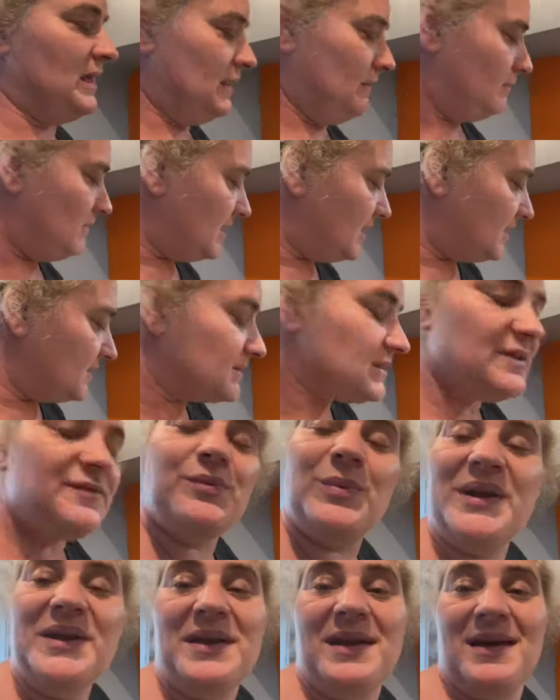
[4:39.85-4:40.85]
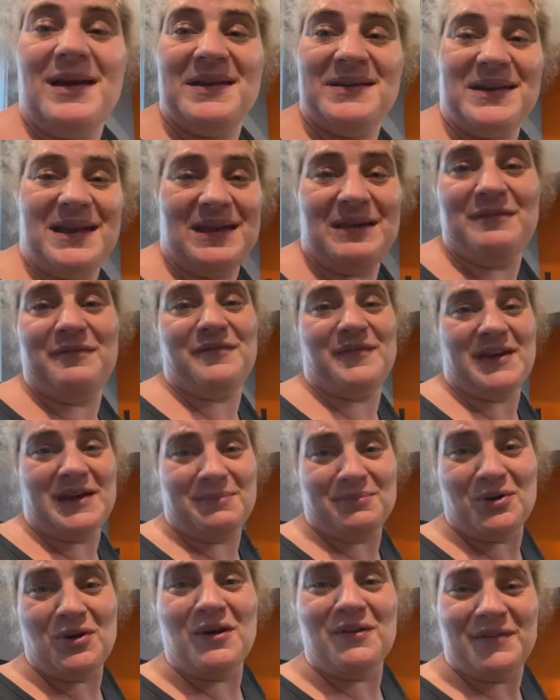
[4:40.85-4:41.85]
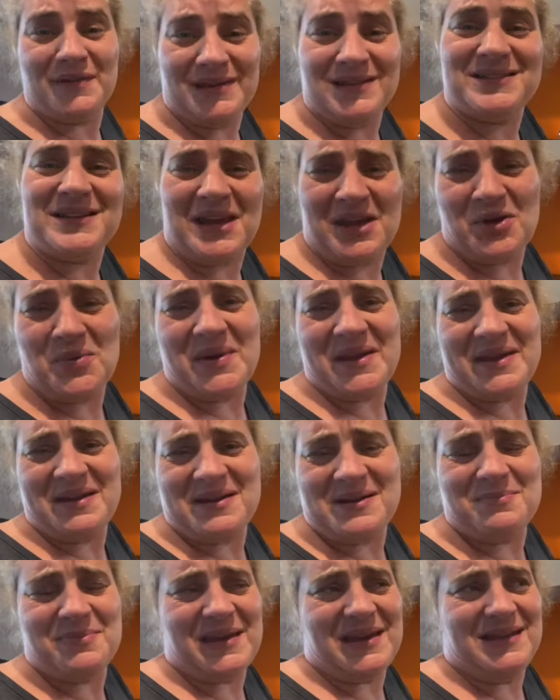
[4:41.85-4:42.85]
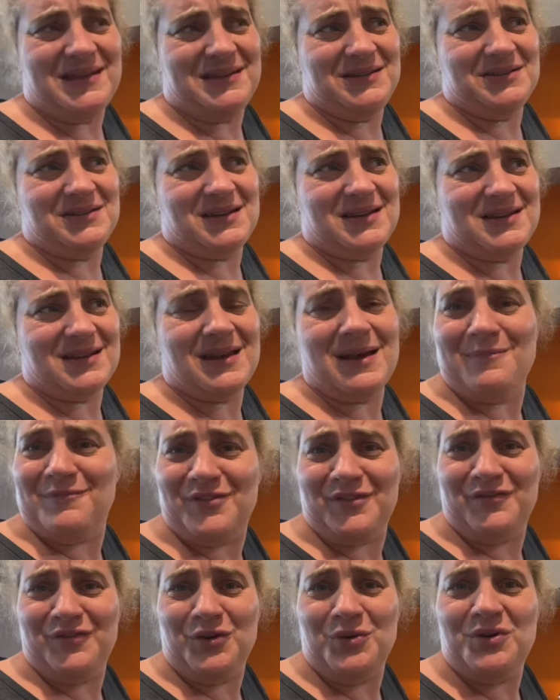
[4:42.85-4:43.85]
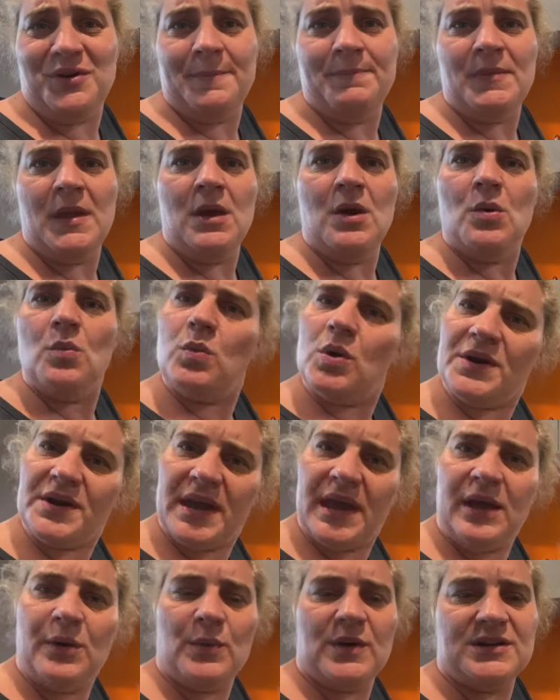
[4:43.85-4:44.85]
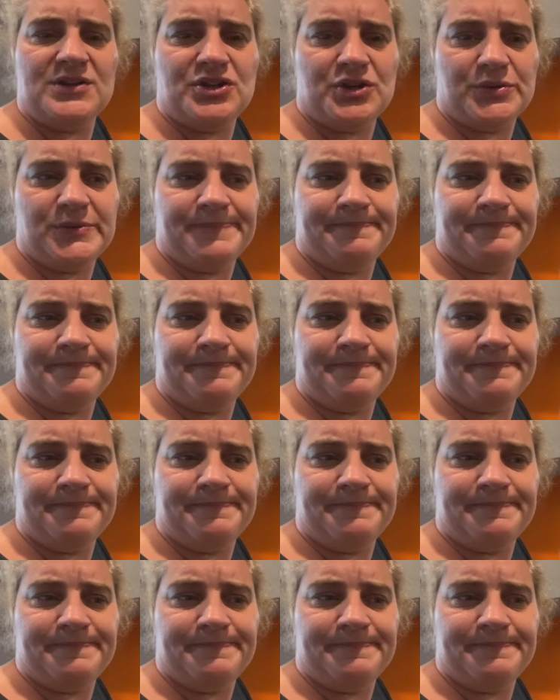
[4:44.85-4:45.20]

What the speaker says: Because if one can't have coffee in a takeaway cup and comfort food, what can one do?